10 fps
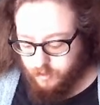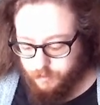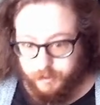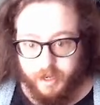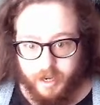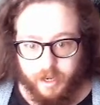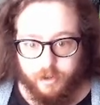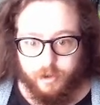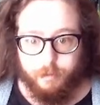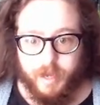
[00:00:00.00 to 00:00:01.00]
Creating a
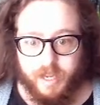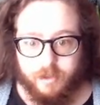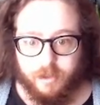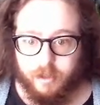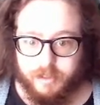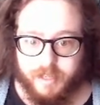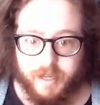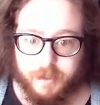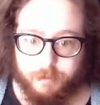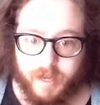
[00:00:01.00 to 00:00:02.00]
new page called
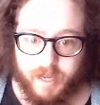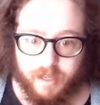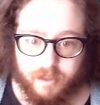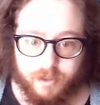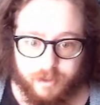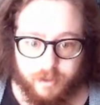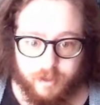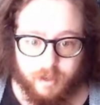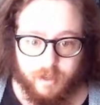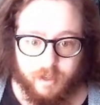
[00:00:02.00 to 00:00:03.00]
test page.
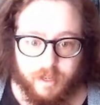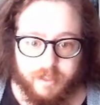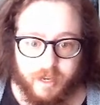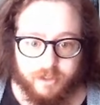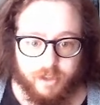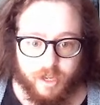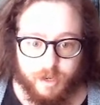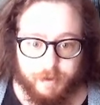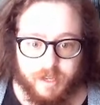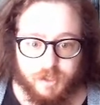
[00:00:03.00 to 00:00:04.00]
It's actually going to
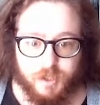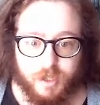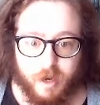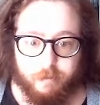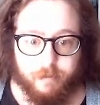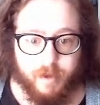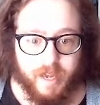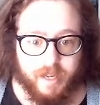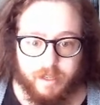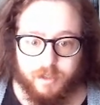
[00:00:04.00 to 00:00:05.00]
be a sub
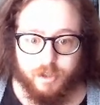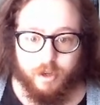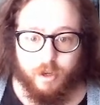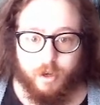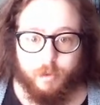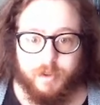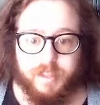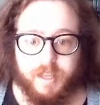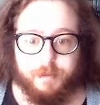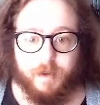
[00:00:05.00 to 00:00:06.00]
page
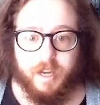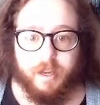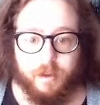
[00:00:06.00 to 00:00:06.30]
within my